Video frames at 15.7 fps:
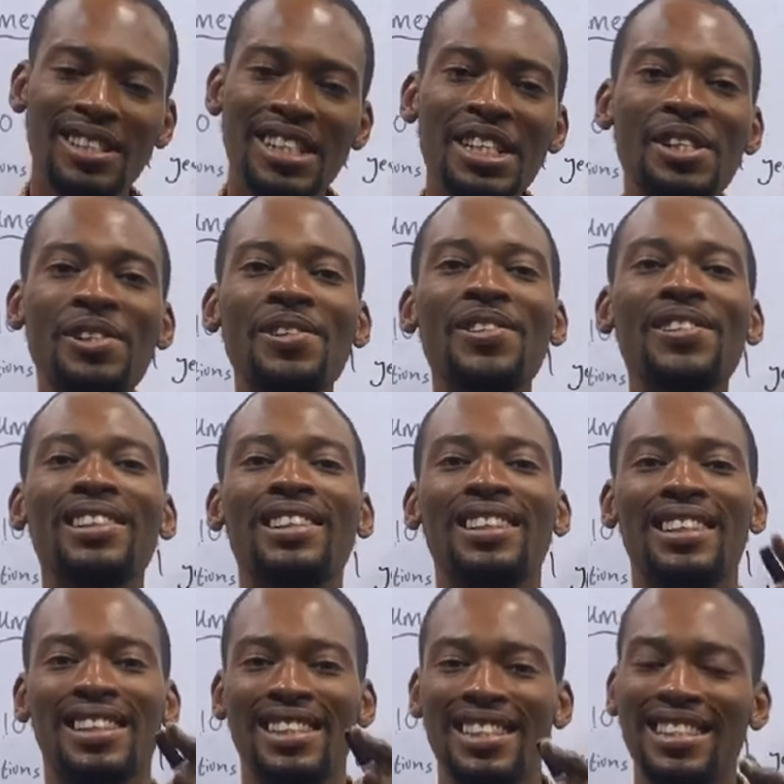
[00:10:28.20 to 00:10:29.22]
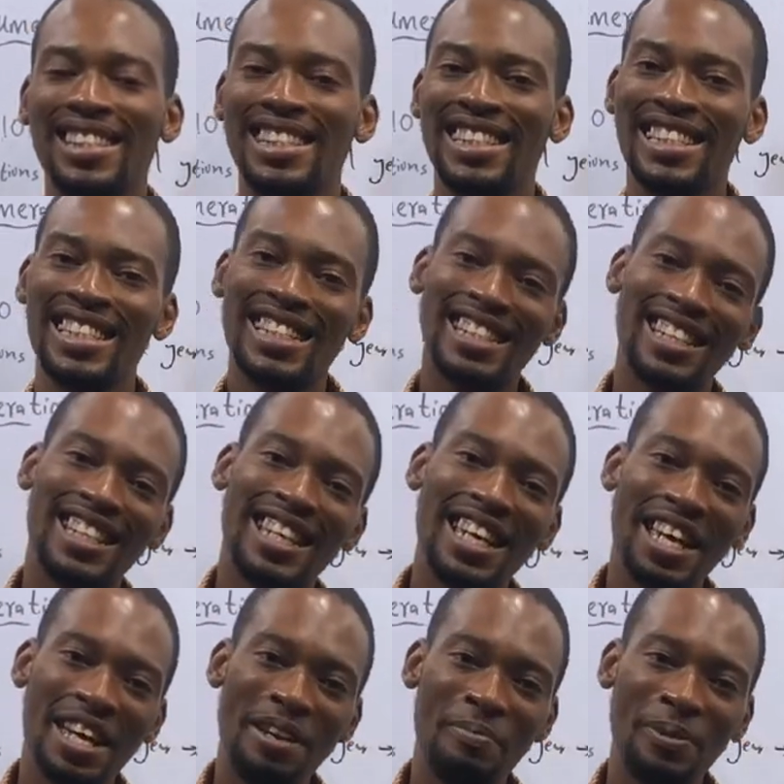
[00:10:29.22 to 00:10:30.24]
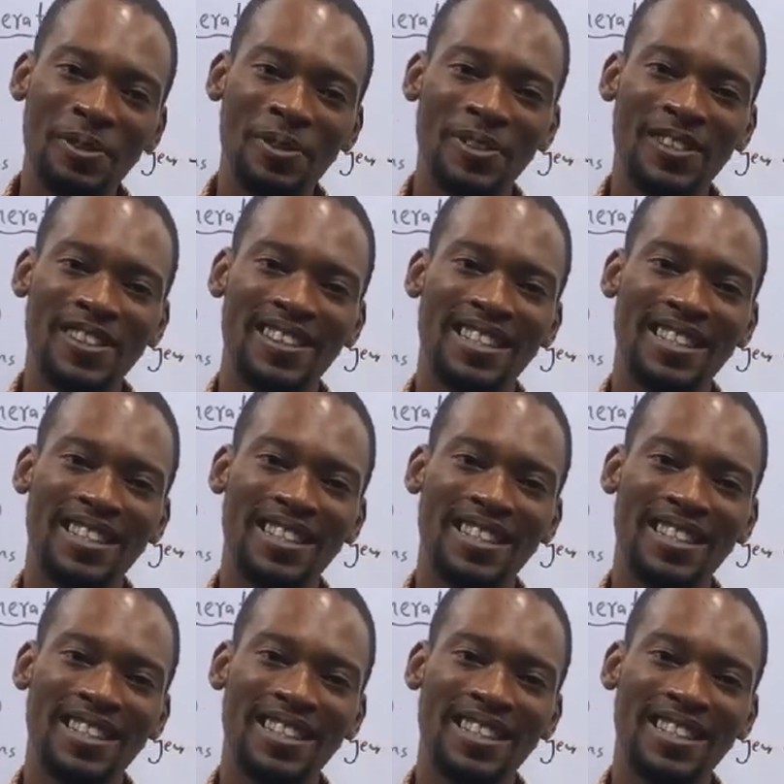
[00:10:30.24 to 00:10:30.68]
See you in the next episode.